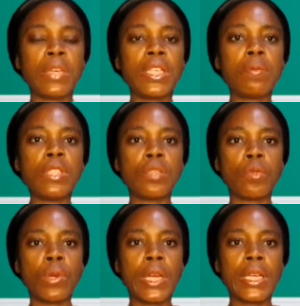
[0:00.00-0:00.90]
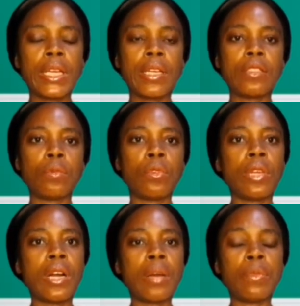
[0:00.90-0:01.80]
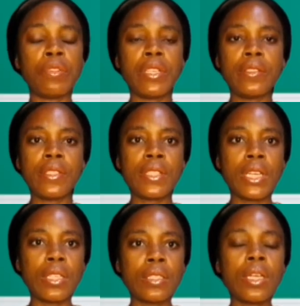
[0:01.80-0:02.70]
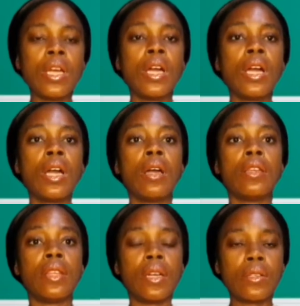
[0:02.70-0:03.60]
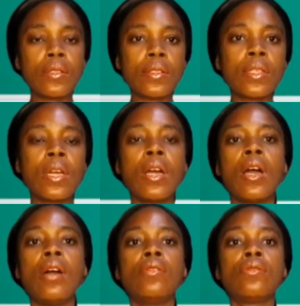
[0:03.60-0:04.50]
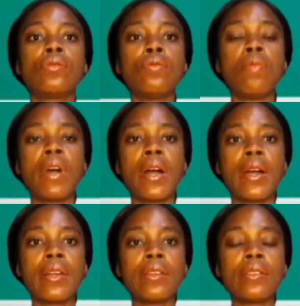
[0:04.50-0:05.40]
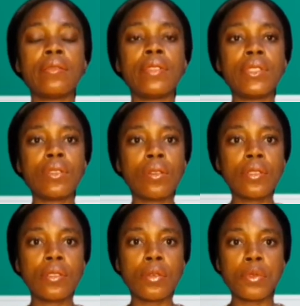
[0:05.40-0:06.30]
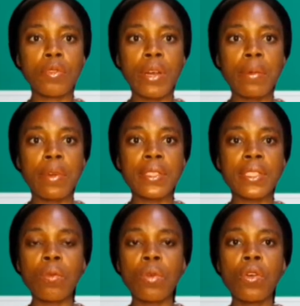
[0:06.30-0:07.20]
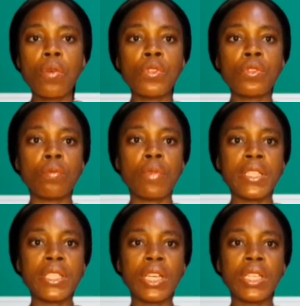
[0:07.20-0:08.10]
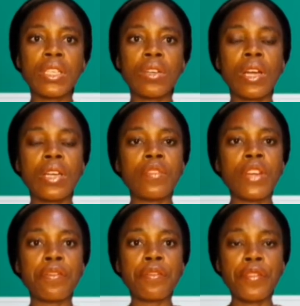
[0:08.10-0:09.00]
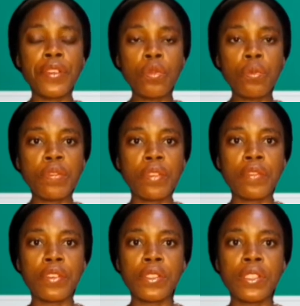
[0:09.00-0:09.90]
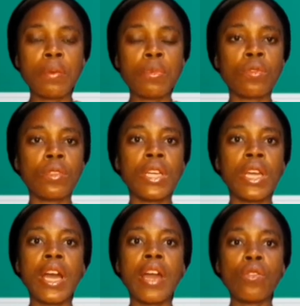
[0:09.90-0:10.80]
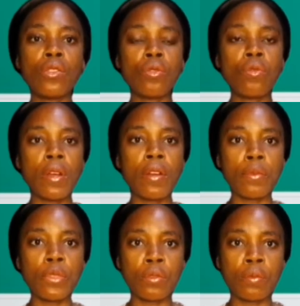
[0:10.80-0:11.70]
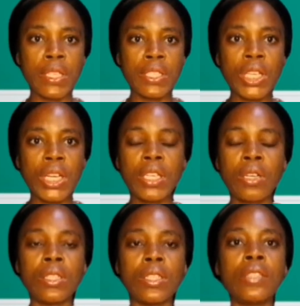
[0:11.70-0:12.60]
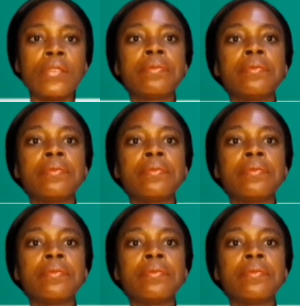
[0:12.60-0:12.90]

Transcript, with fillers: My name is Morolake Ajibola. I'm a registered nurse. To my returning subscribers, I welcome you to my channel, and if you have viewed me for the first time today, I also welcome you to my channel again.